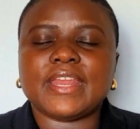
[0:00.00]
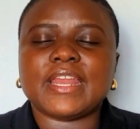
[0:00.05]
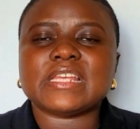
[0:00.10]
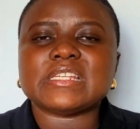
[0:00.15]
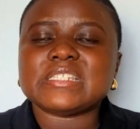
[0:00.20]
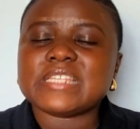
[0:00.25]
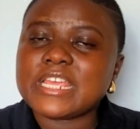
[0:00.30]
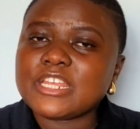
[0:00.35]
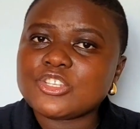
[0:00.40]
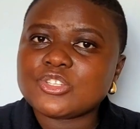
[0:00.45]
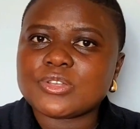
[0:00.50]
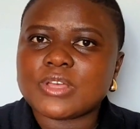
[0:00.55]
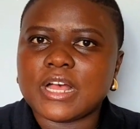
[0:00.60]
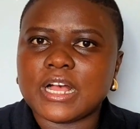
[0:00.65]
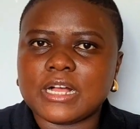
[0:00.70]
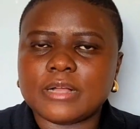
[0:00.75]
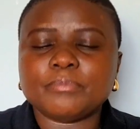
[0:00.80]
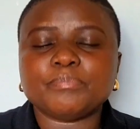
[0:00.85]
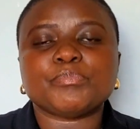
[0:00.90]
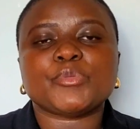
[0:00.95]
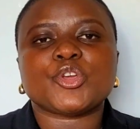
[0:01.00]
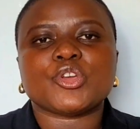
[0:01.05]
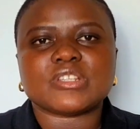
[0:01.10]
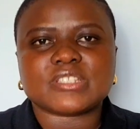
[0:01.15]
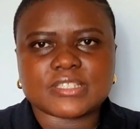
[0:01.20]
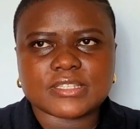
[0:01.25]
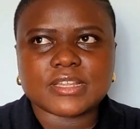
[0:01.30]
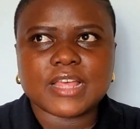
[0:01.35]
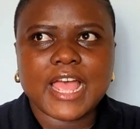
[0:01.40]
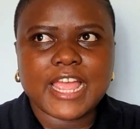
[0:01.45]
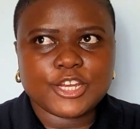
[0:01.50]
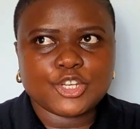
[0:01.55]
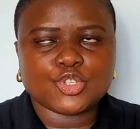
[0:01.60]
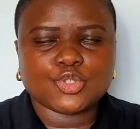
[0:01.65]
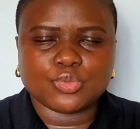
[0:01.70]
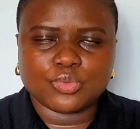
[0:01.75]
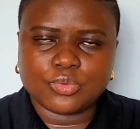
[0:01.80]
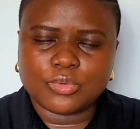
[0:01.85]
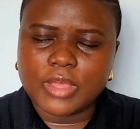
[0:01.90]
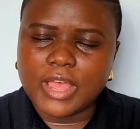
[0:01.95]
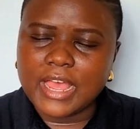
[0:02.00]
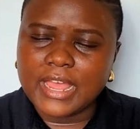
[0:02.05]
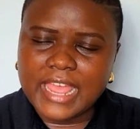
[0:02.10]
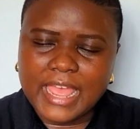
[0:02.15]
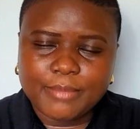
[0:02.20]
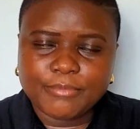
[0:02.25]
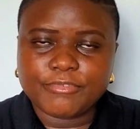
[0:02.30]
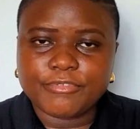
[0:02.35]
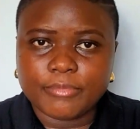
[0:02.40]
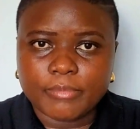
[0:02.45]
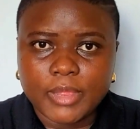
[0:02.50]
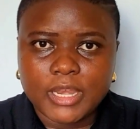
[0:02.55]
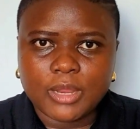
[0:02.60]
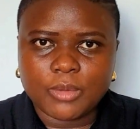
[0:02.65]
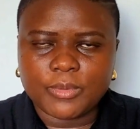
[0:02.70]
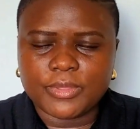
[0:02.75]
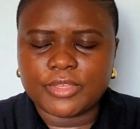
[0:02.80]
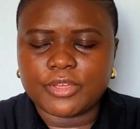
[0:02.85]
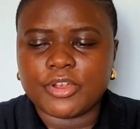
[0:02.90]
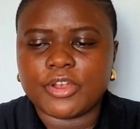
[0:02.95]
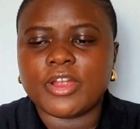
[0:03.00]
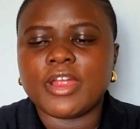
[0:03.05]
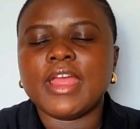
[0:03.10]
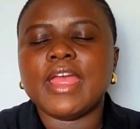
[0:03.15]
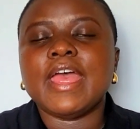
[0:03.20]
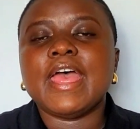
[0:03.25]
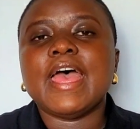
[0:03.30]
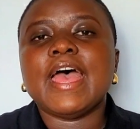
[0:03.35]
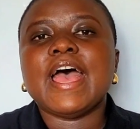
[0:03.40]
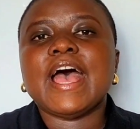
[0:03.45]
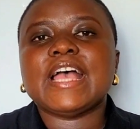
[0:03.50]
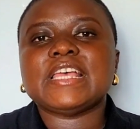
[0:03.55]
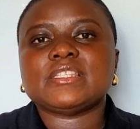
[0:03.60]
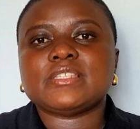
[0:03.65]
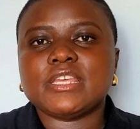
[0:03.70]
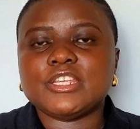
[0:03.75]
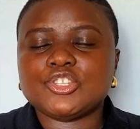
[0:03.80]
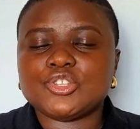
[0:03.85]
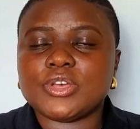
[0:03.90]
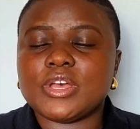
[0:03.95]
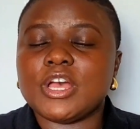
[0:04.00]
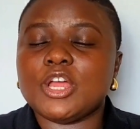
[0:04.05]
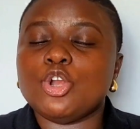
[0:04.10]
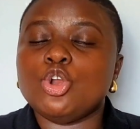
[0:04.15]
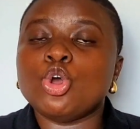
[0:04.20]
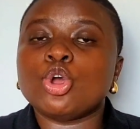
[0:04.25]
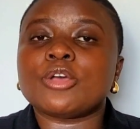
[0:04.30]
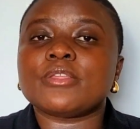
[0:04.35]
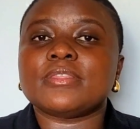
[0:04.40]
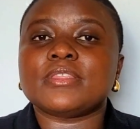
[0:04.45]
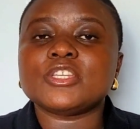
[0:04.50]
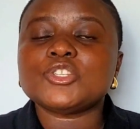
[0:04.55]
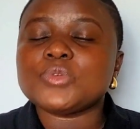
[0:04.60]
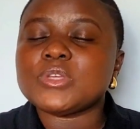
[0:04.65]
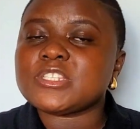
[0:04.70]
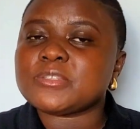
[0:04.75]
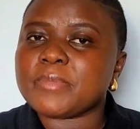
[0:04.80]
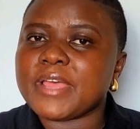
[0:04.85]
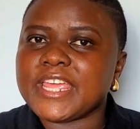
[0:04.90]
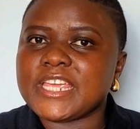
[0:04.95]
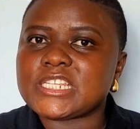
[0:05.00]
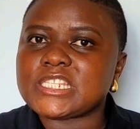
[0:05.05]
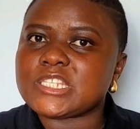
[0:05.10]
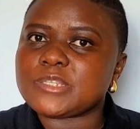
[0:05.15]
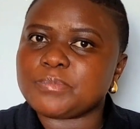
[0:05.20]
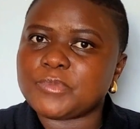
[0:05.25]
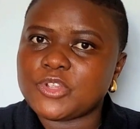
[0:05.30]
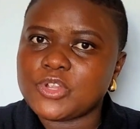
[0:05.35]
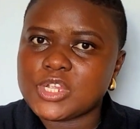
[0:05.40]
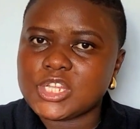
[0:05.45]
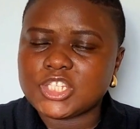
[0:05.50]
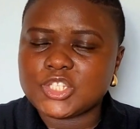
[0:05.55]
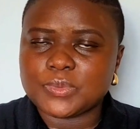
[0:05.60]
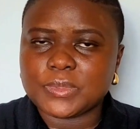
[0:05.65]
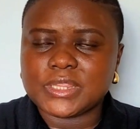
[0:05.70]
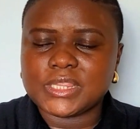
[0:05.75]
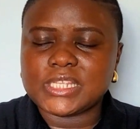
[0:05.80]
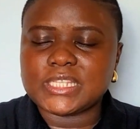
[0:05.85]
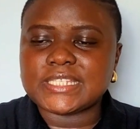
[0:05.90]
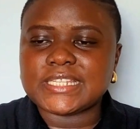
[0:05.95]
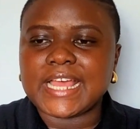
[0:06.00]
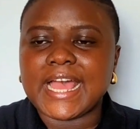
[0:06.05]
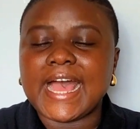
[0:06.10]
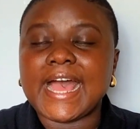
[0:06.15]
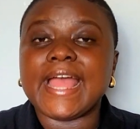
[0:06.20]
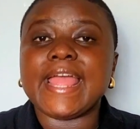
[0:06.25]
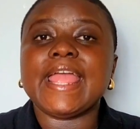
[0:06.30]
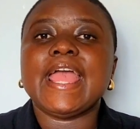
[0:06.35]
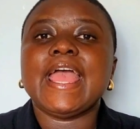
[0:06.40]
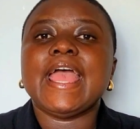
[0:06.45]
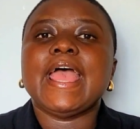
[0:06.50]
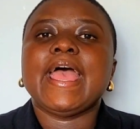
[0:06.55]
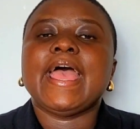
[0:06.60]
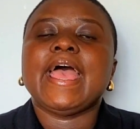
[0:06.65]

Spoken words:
And I say to her, because I am familiar with her, I say to her, look, this was my experience with this guy.